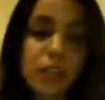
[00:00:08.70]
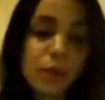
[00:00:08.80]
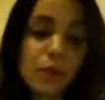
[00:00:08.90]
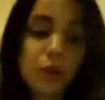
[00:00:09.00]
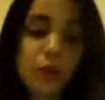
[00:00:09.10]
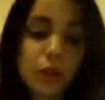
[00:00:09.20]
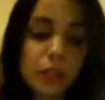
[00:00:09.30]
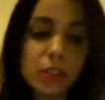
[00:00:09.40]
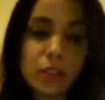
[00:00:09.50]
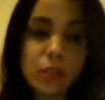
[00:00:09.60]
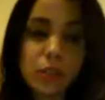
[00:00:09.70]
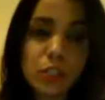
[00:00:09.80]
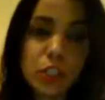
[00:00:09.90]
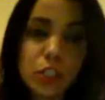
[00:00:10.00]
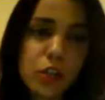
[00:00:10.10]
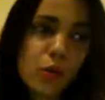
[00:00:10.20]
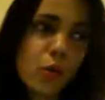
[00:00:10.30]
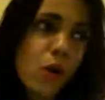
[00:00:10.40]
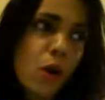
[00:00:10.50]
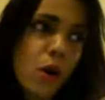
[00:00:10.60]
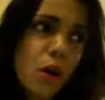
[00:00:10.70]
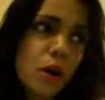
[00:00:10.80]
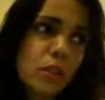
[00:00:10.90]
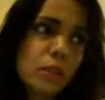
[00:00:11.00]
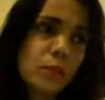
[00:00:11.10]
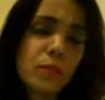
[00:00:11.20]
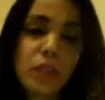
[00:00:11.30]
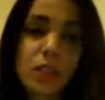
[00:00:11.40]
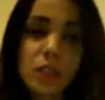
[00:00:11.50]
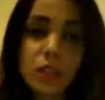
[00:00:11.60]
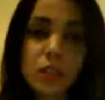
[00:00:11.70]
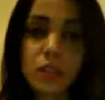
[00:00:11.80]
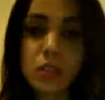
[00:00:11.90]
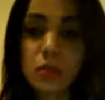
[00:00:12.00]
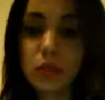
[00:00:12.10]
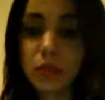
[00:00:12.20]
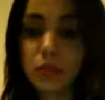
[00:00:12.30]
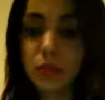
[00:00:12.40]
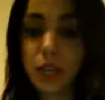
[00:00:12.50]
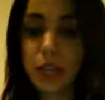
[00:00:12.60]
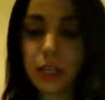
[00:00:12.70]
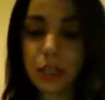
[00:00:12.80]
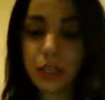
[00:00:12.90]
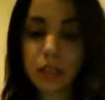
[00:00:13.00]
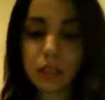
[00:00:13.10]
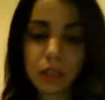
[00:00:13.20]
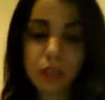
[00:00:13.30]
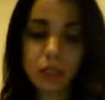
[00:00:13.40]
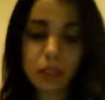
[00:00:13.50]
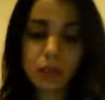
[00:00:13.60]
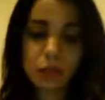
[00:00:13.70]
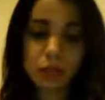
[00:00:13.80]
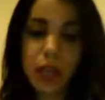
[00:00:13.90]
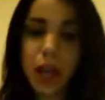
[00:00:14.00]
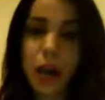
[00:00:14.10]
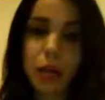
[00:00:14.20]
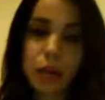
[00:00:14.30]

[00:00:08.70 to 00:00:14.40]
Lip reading: we're going to do a show on sort of like how the